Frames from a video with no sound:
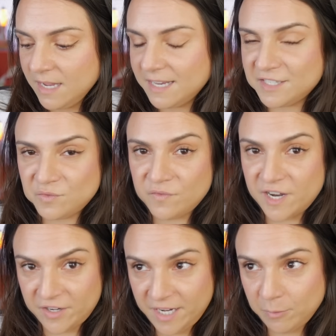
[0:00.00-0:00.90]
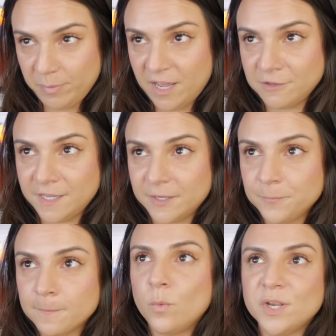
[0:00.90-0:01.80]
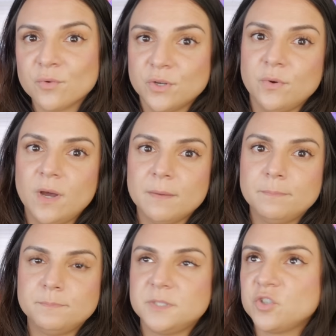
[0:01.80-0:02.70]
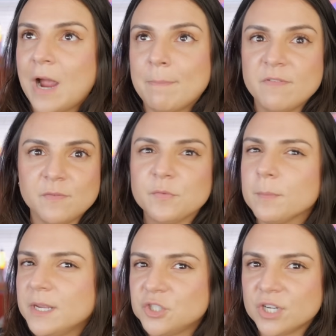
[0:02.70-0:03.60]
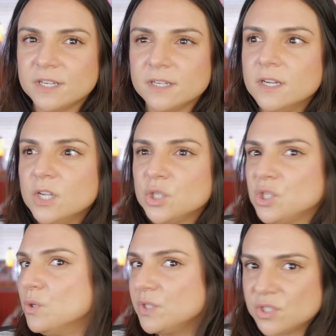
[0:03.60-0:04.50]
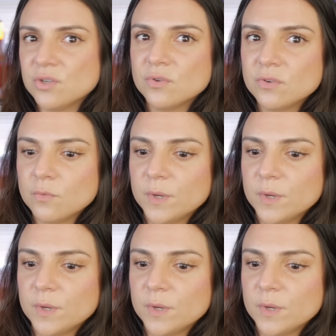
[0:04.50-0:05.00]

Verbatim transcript: It is very compelling. We don't know a scrap of information too soon.